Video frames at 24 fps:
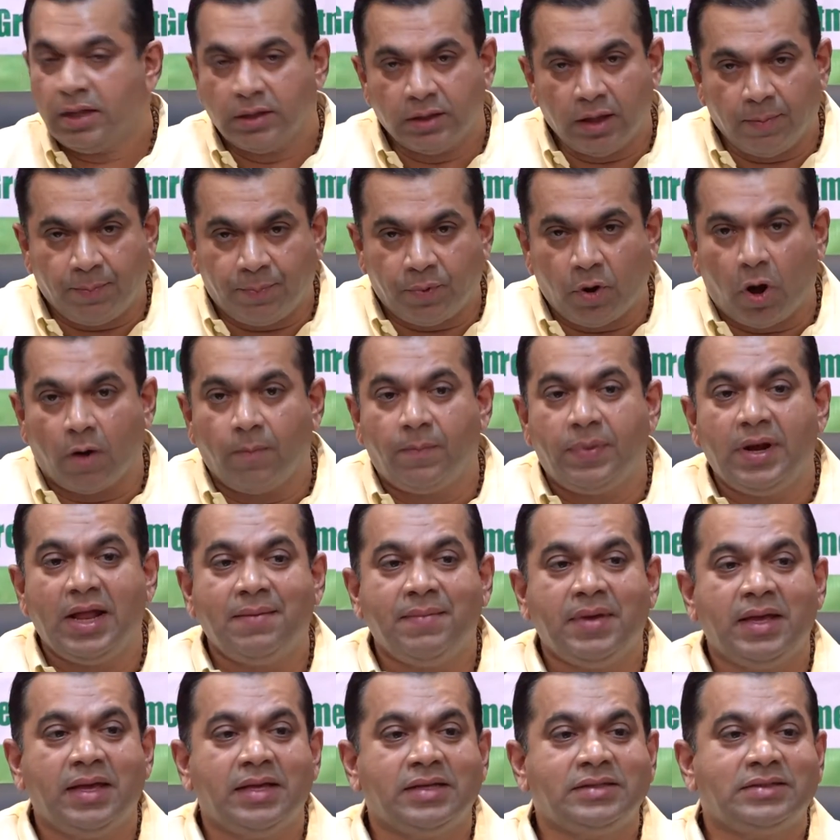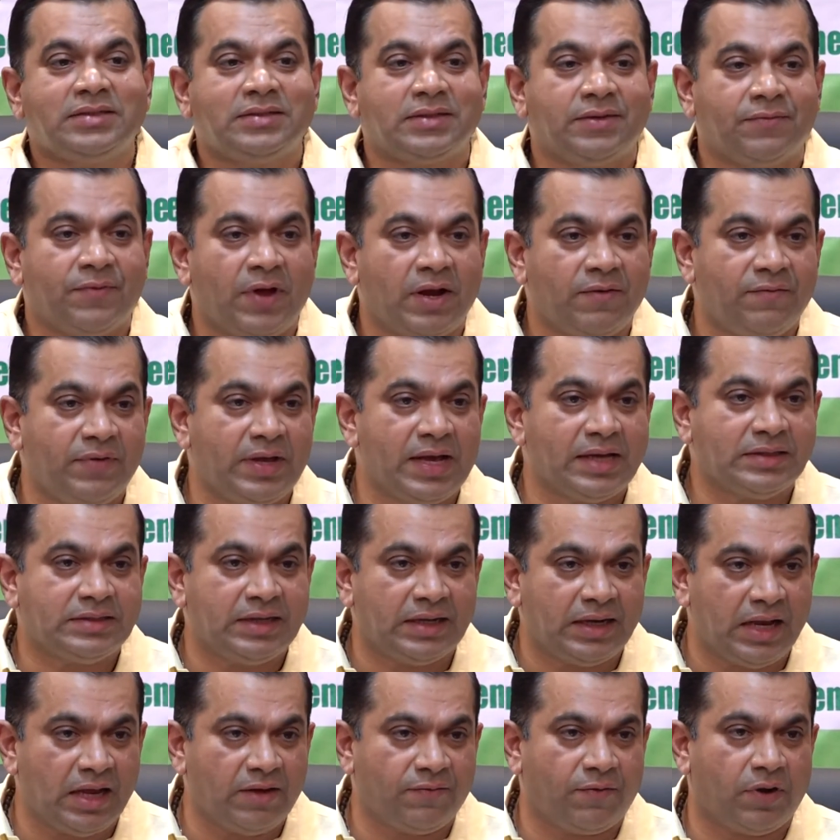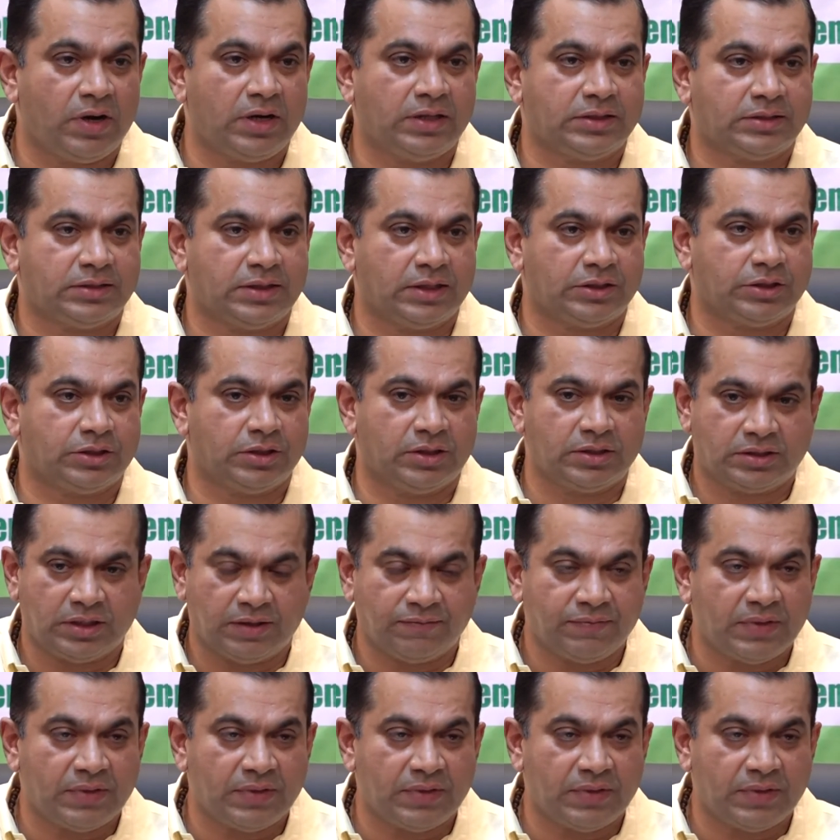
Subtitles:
the problem is when we are sitting for discussions,